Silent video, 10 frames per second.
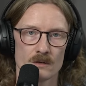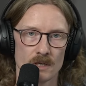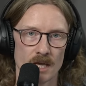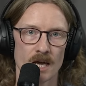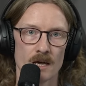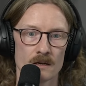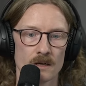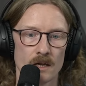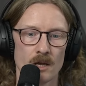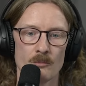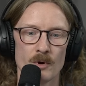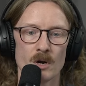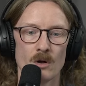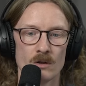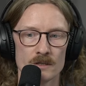yeah, but it
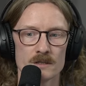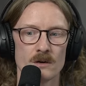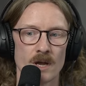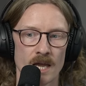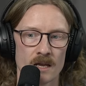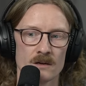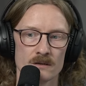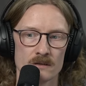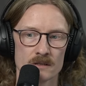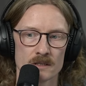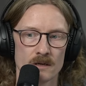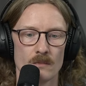also handles